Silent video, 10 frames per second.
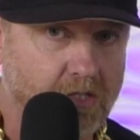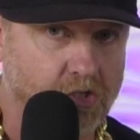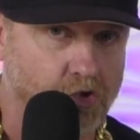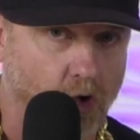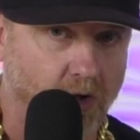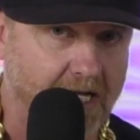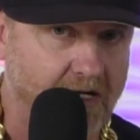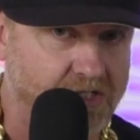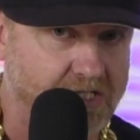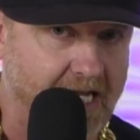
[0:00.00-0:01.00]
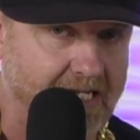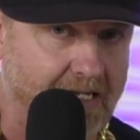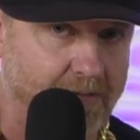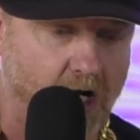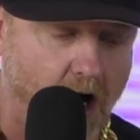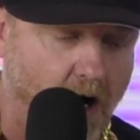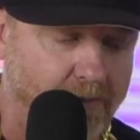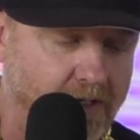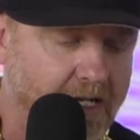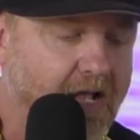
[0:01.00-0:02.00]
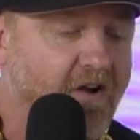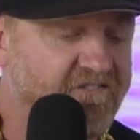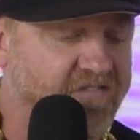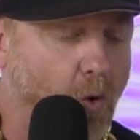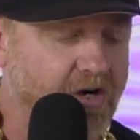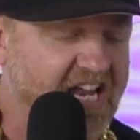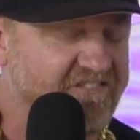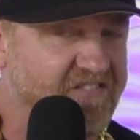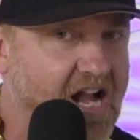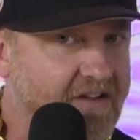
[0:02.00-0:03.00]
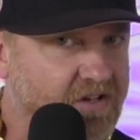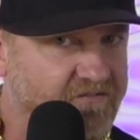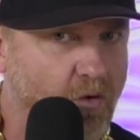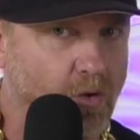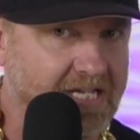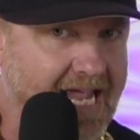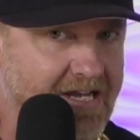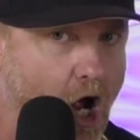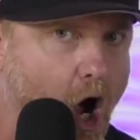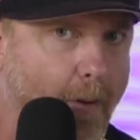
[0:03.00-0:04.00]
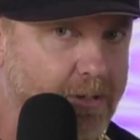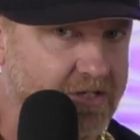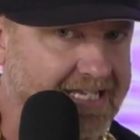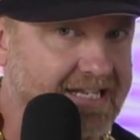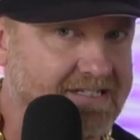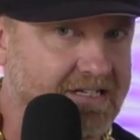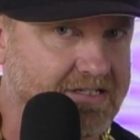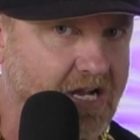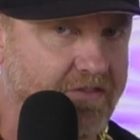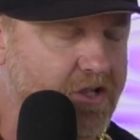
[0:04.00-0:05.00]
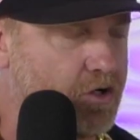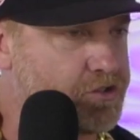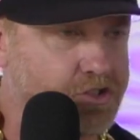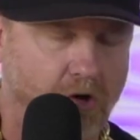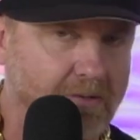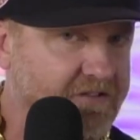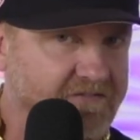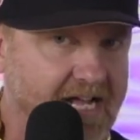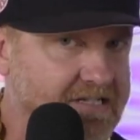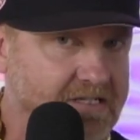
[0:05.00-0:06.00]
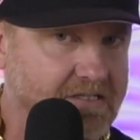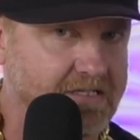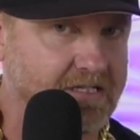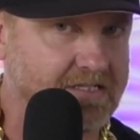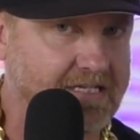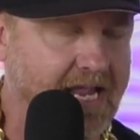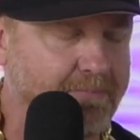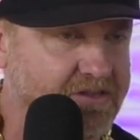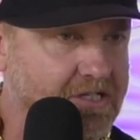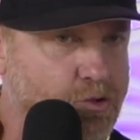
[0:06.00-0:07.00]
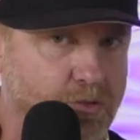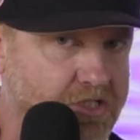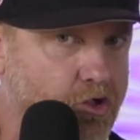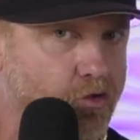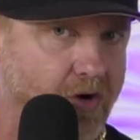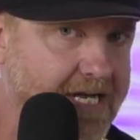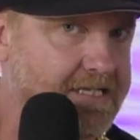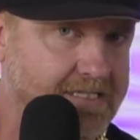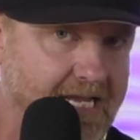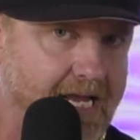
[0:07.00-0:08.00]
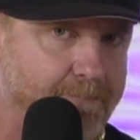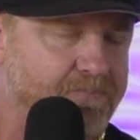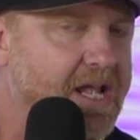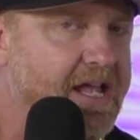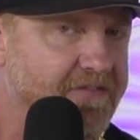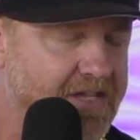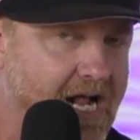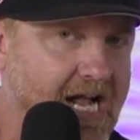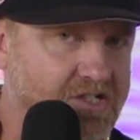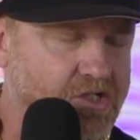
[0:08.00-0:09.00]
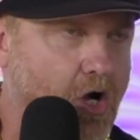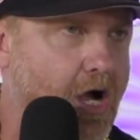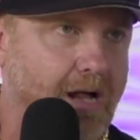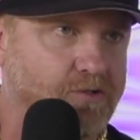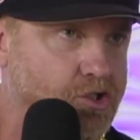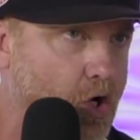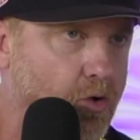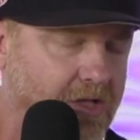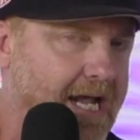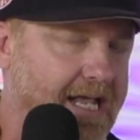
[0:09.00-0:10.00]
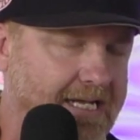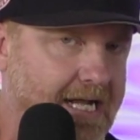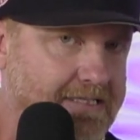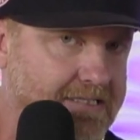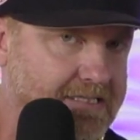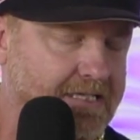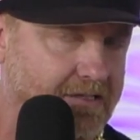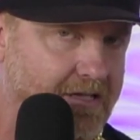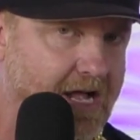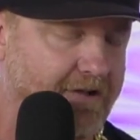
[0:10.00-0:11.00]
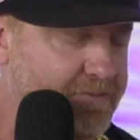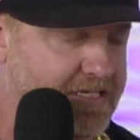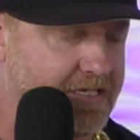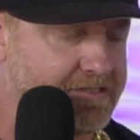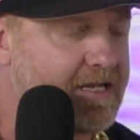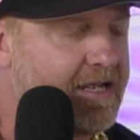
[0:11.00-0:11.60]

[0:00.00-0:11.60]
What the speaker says: to Jordan-Hare Stadium in Auburn, 45-48. Auburn gets it done. There are so many facets to this game, but this was the greatest game that I saw. I'm so glad I got to see it live because